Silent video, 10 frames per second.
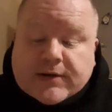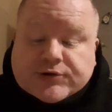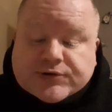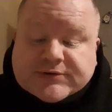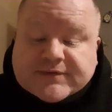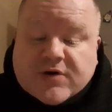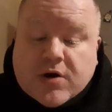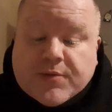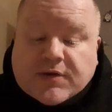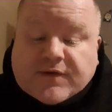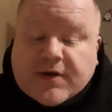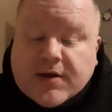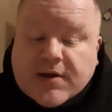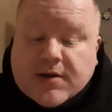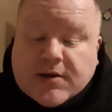Joseph Cummins
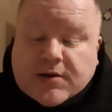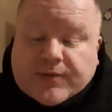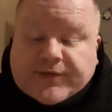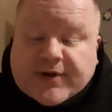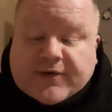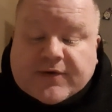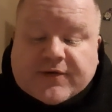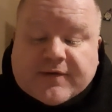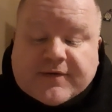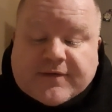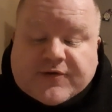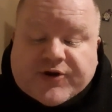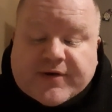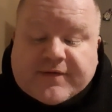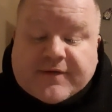was sentenced to
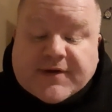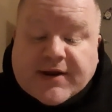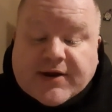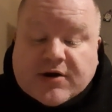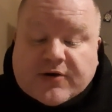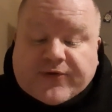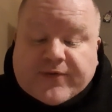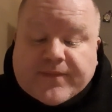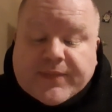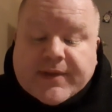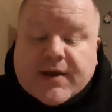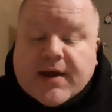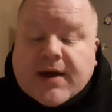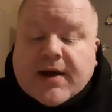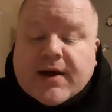15 years
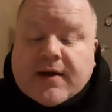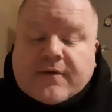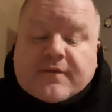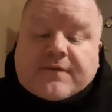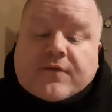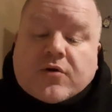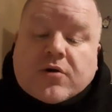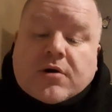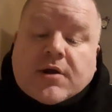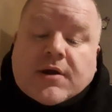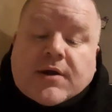for